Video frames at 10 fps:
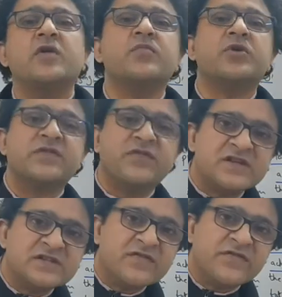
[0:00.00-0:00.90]

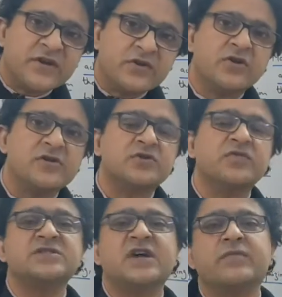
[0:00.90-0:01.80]
motivational videos also
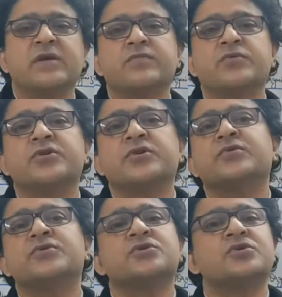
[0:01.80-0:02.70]
which have been put to
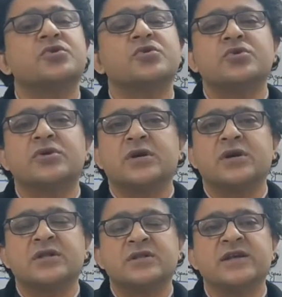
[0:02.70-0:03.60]
you. So
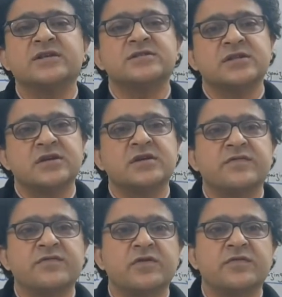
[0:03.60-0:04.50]
thanks
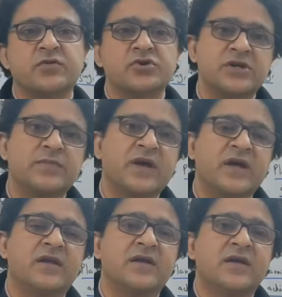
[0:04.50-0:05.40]
for viewership,
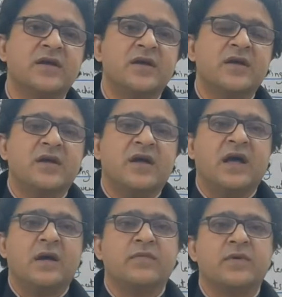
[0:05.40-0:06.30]
and
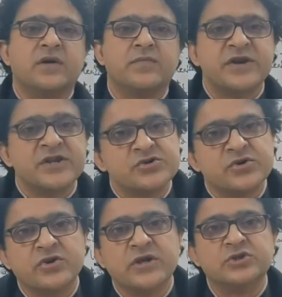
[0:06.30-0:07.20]
I'm pretty sure
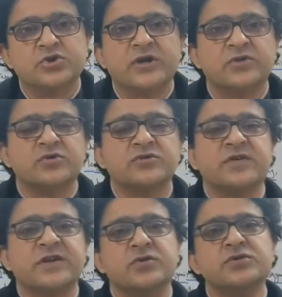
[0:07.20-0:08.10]
you're enjoying those
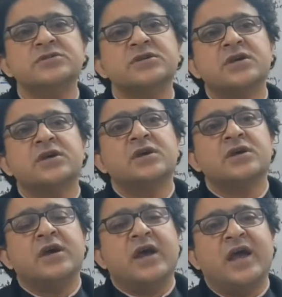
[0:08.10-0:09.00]
videos.
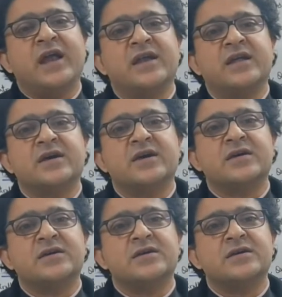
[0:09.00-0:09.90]
And
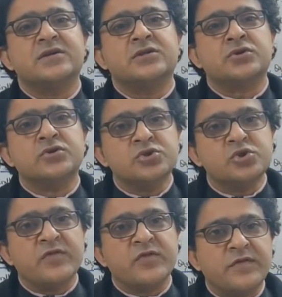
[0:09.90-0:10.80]
those
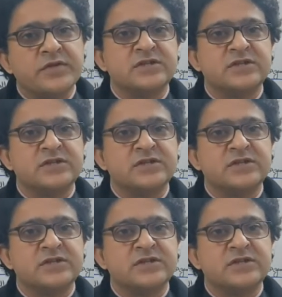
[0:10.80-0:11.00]
who have not